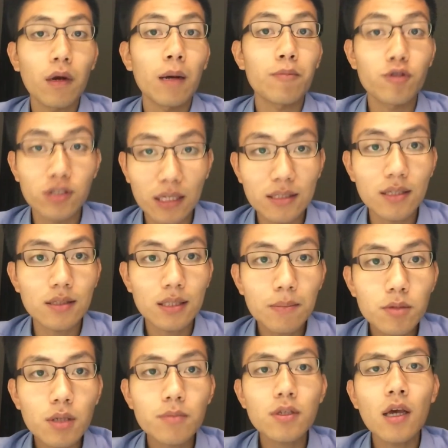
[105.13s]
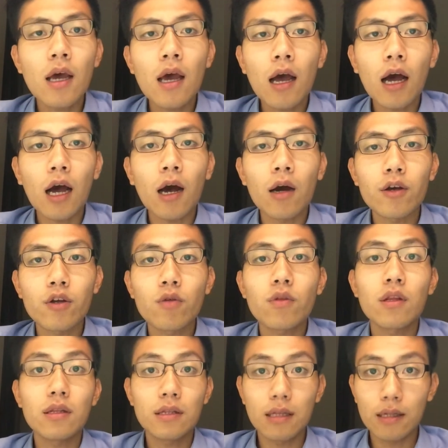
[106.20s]
presenting symptoms,
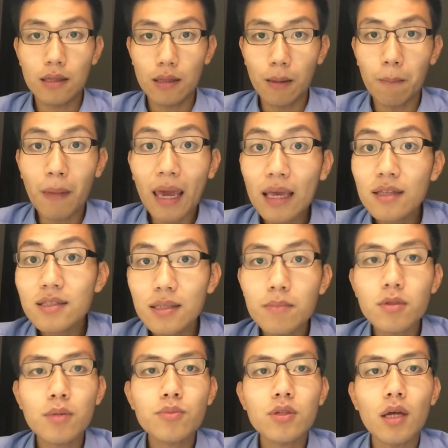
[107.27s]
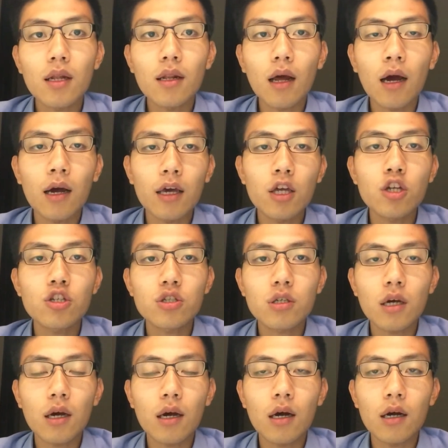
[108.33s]
the main symptoms that each
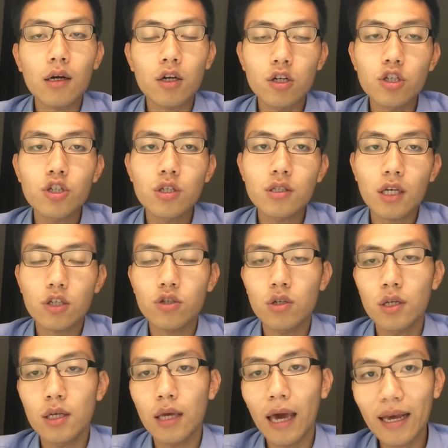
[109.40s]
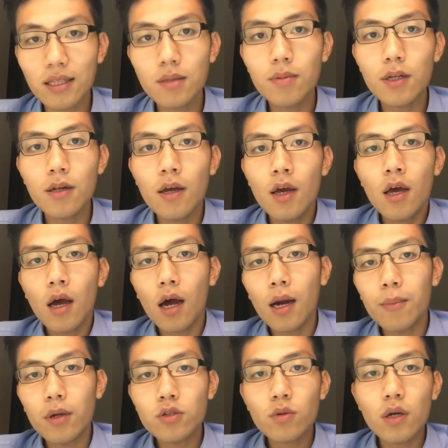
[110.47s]
conditions actually exhibit,
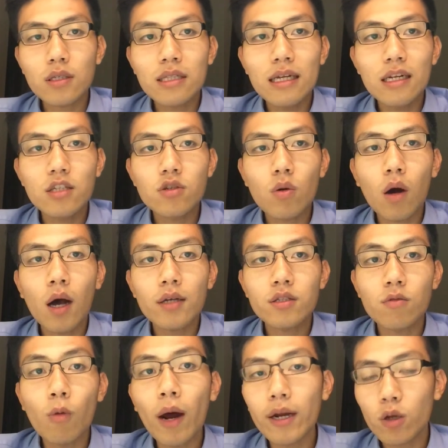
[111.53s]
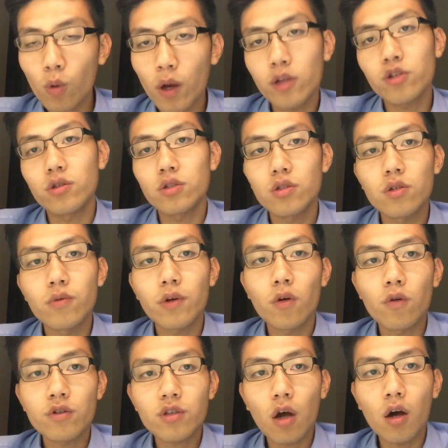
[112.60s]
as well as learning to ask the right questions during
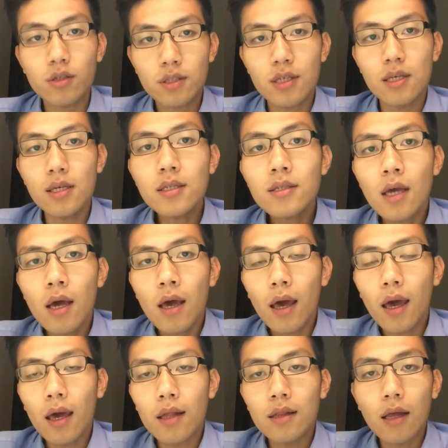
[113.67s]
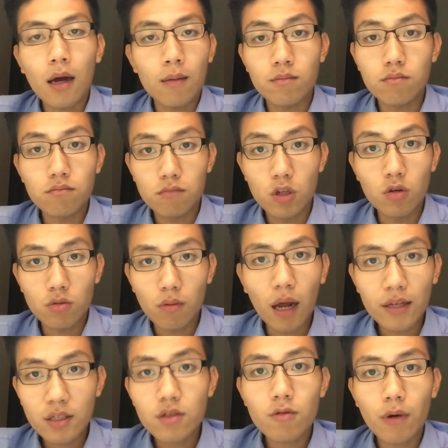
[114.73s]
OSCEs. And
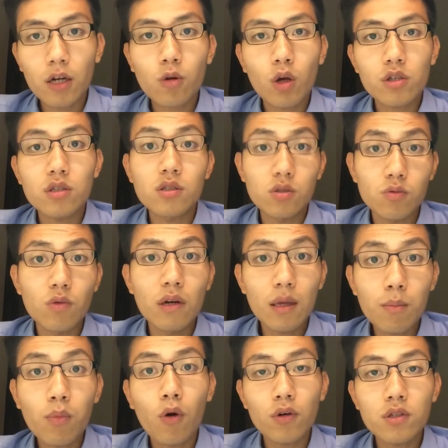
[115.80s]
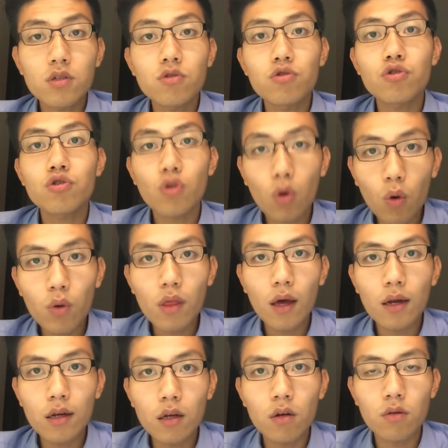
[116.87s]
asking the right questions is really important to show
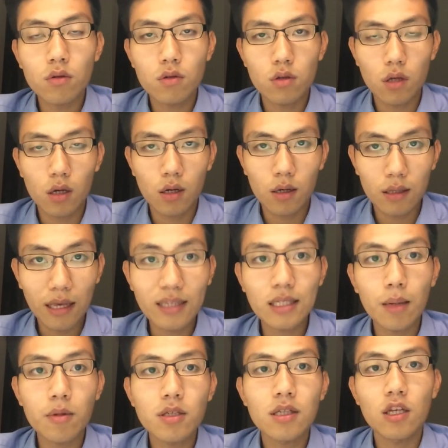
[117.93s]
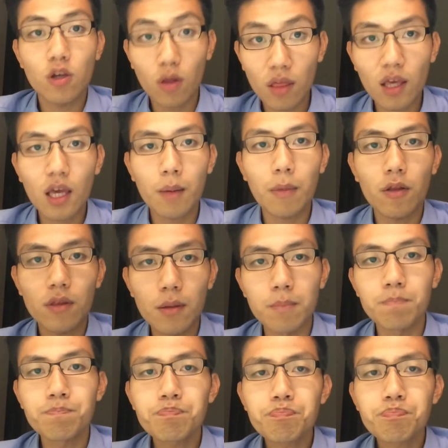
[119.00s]
that the examiners that you're thinking about them.